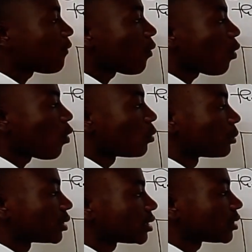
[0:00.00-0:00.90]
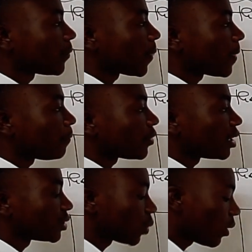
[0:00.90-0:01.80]
4 ohms.
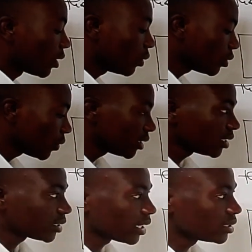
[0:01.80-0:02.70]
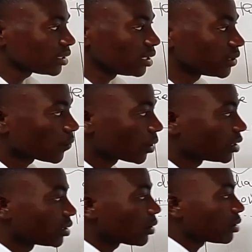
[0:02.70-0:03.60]
So our total resistance is 4.
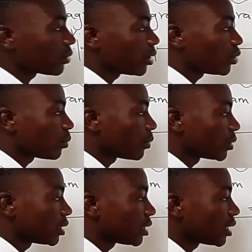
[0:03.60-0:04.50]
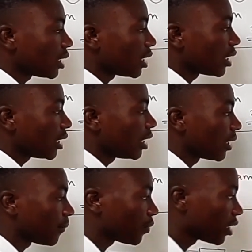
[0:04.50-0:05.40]
This one you're going to put
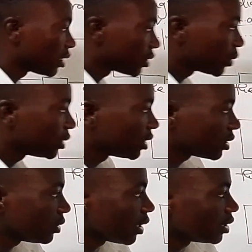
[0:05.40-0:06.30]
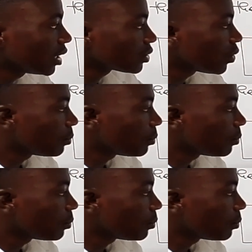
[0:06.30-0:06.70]
here. So you can just